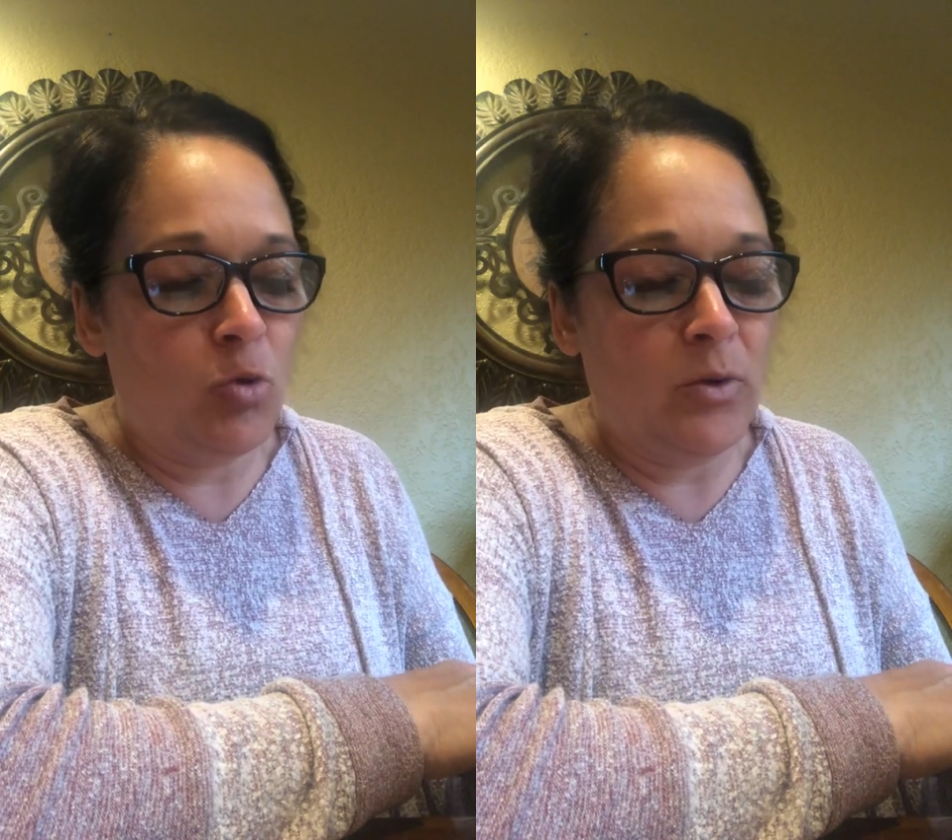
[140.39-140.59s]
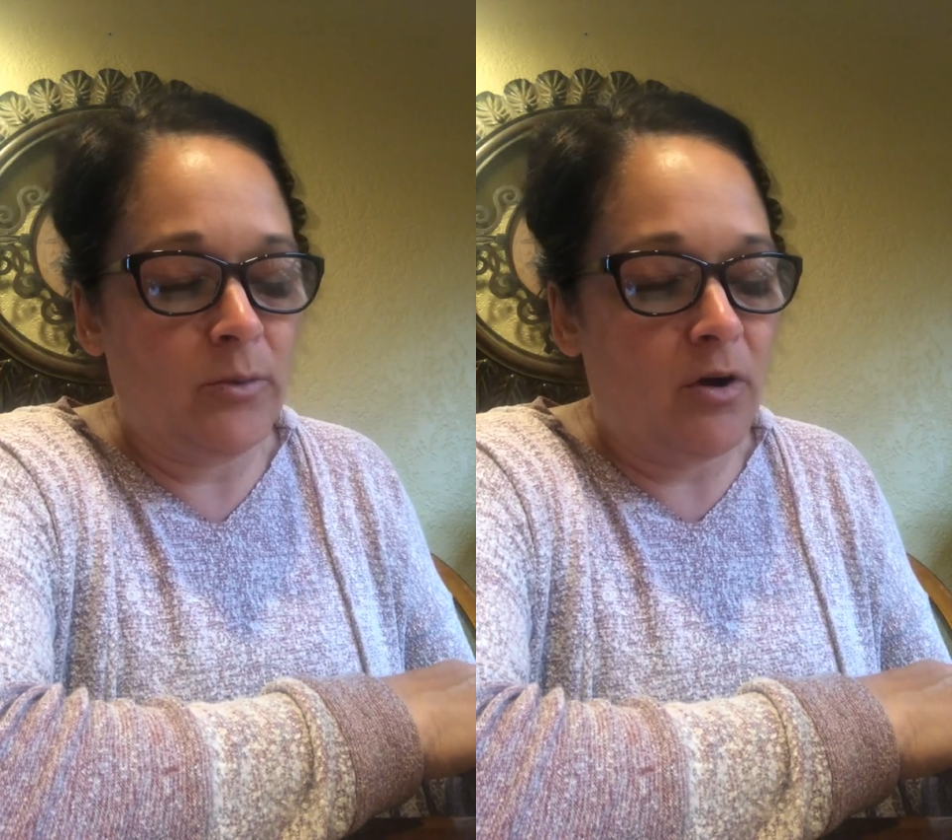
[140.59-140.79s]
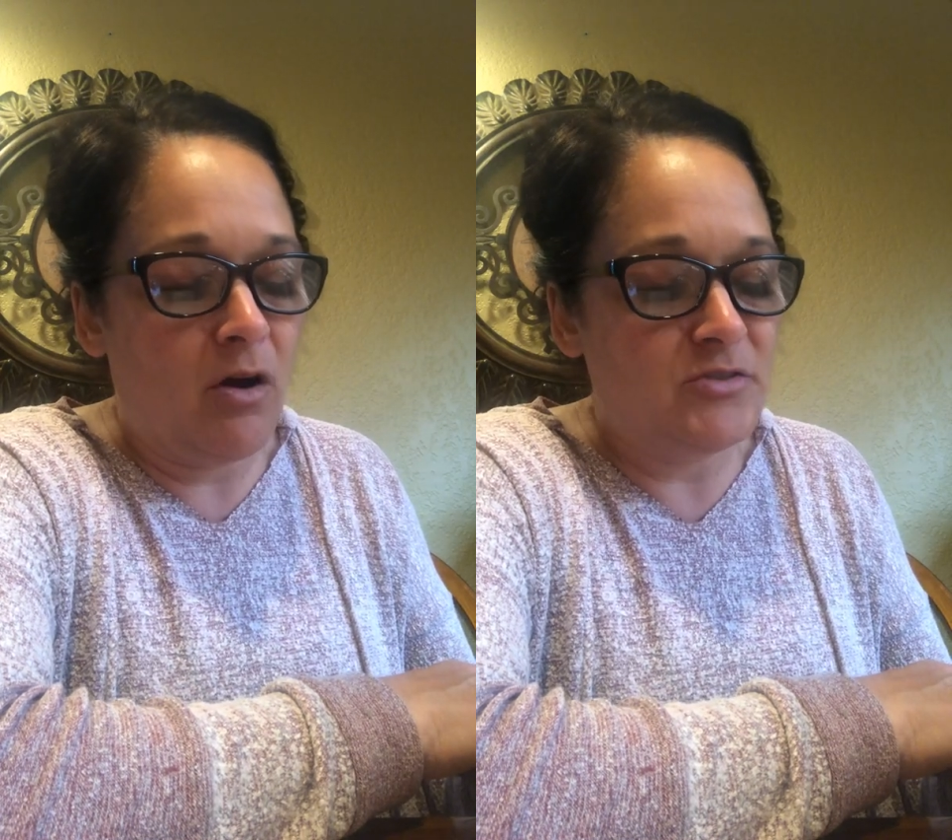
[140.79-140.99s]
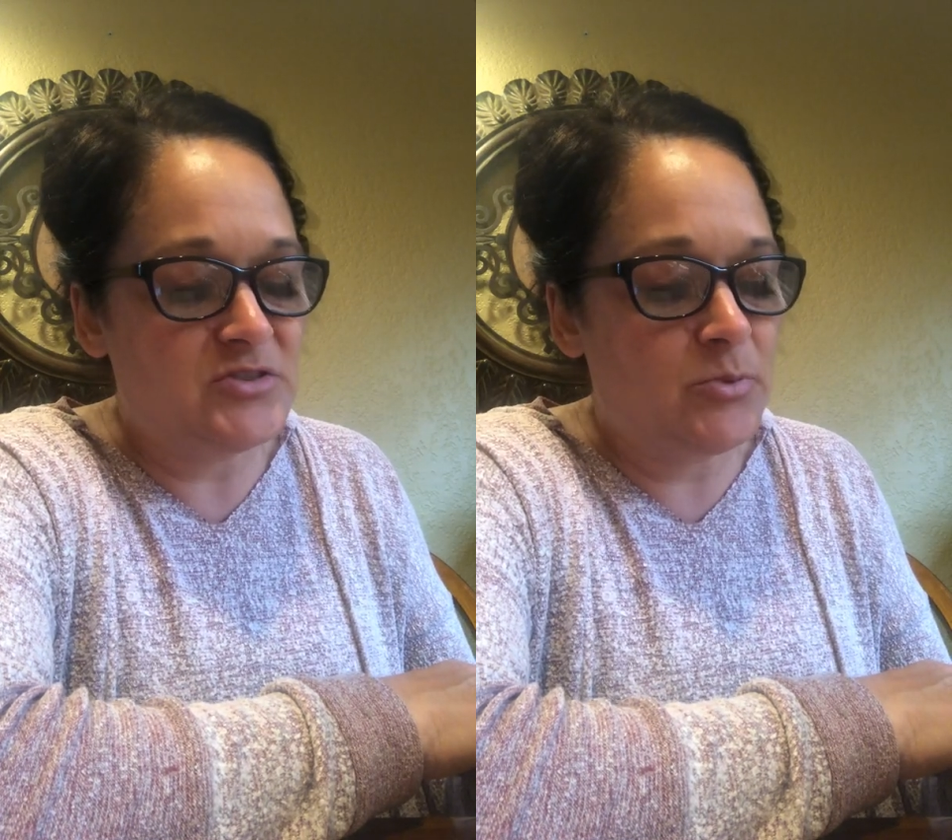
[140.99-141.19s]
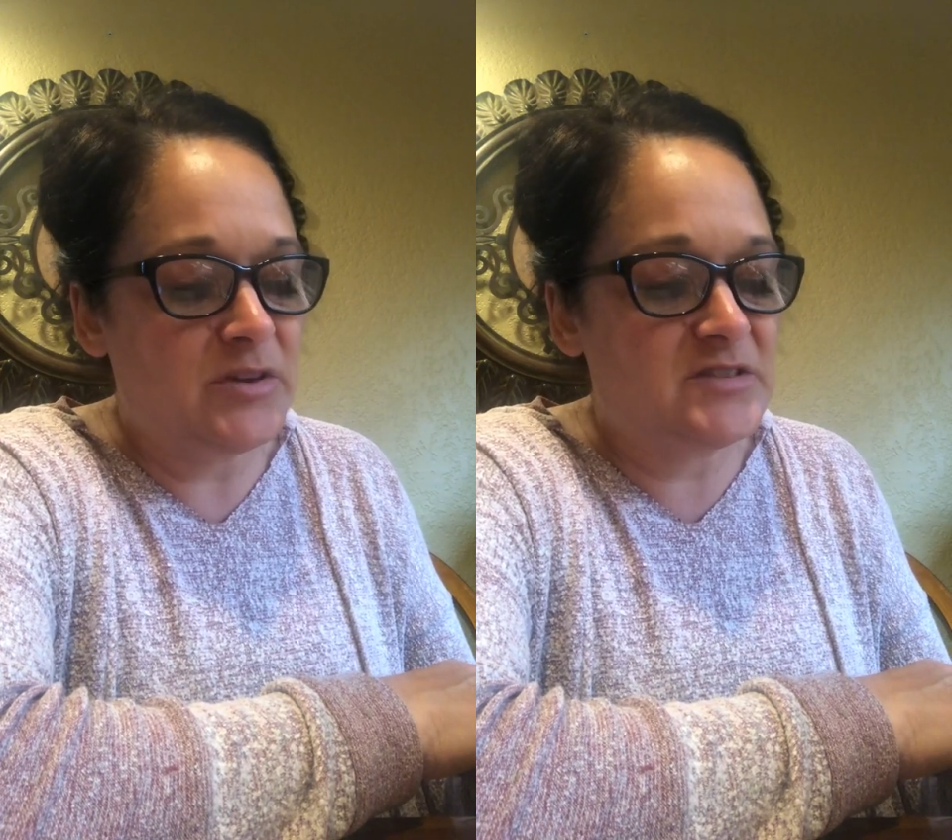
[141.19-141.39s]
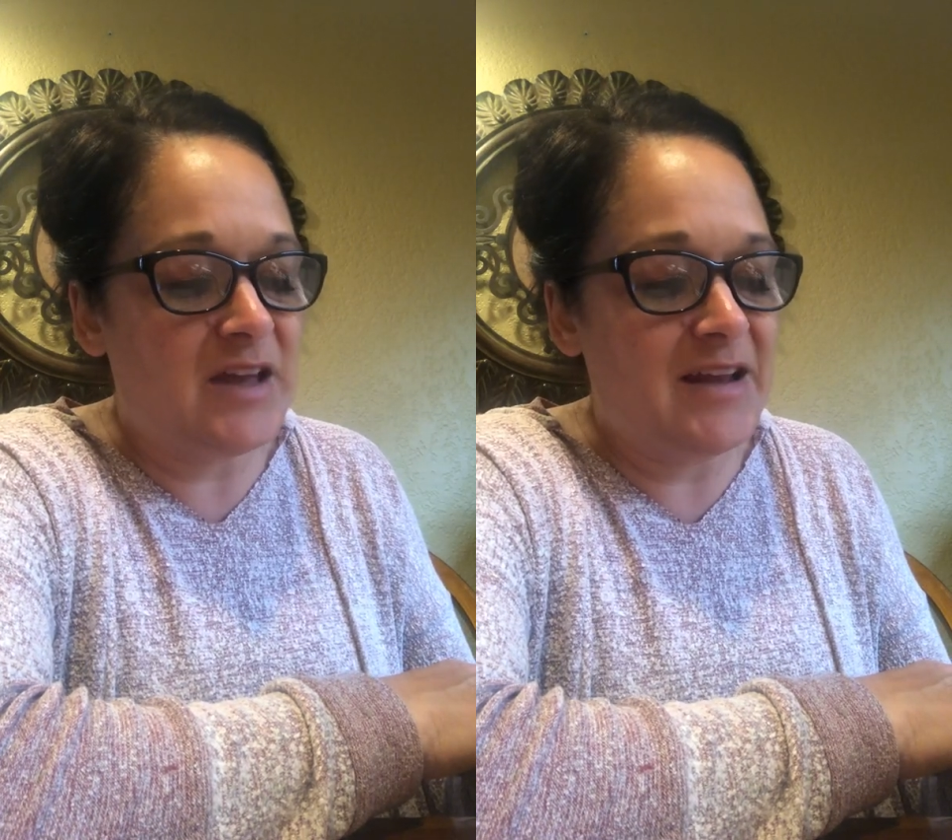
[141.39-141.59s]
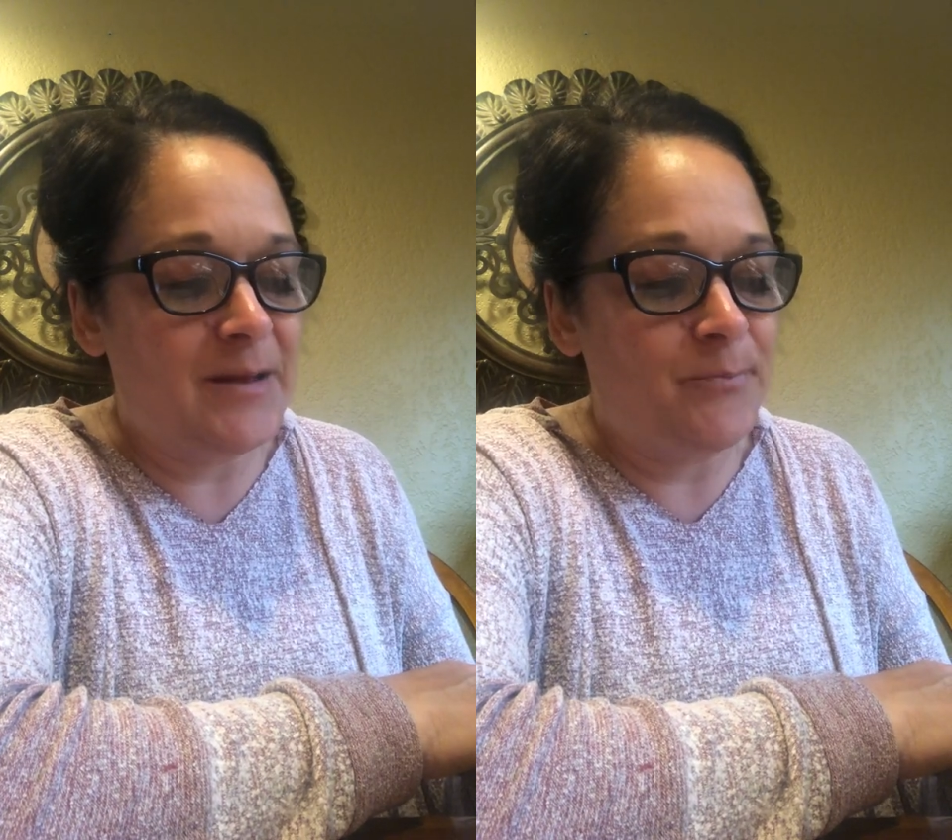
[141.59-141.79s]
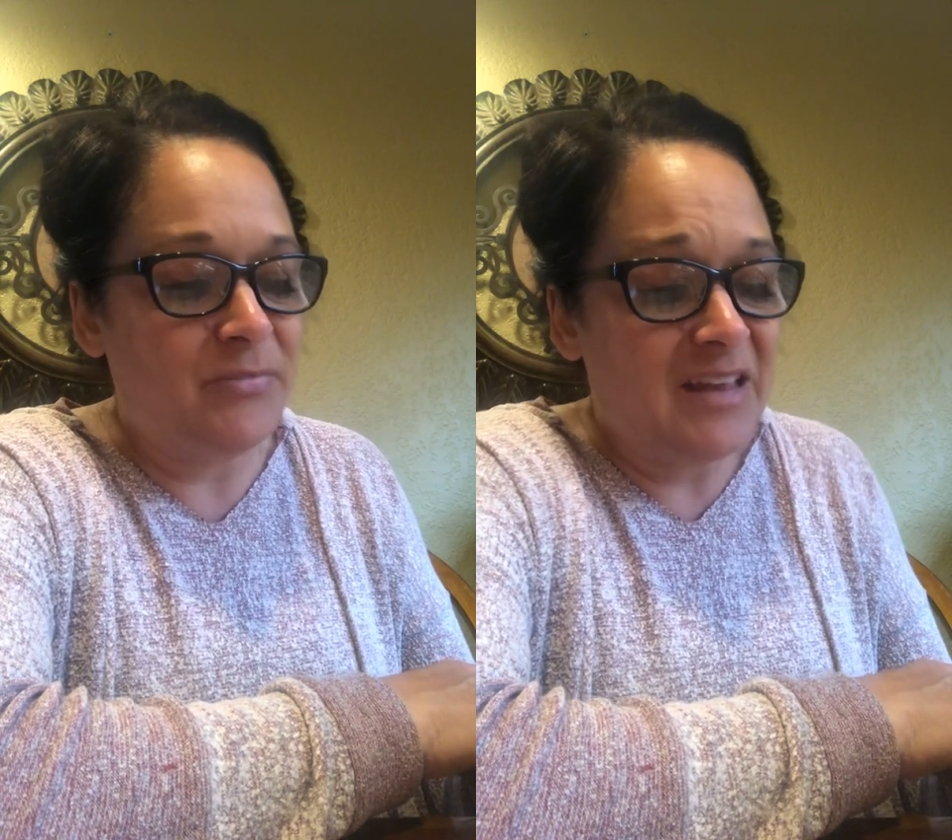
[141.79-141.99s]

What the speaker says: we were all so excited.